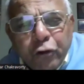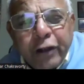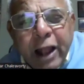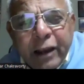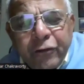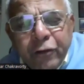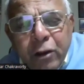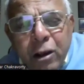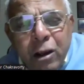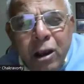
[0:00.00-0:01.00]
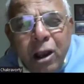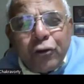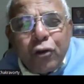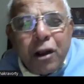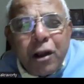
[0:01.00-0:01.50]
those lines.
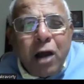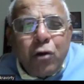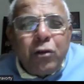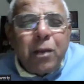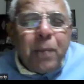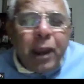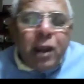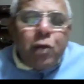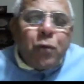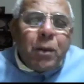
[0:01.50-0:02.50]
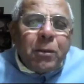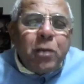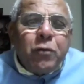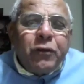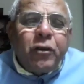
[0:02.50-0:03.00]
So now the main
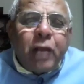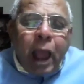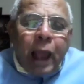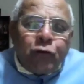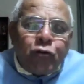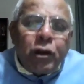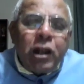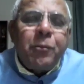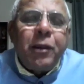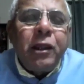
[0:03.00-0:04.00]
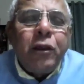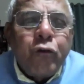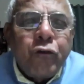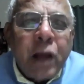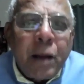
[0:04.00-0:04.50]
weapon which is actually being
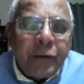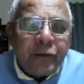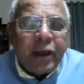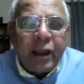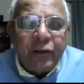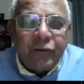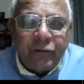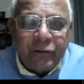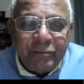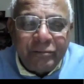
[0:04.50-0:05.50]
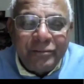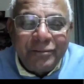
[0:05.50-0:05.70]
used are missiles.